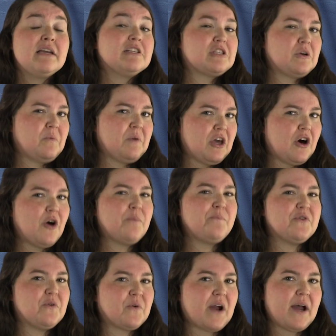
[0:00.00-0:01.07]
so we hope
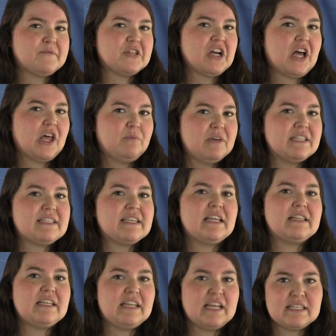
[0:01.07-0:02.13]
you grabbed your elements
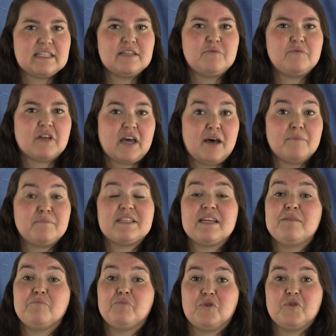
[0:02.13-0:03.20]
in the nested cups
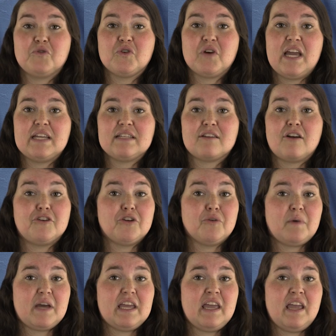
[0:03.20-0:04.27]
and blue trays on your
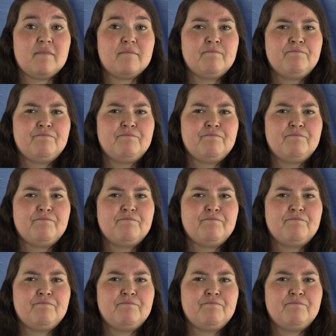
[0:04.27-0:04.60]
way in.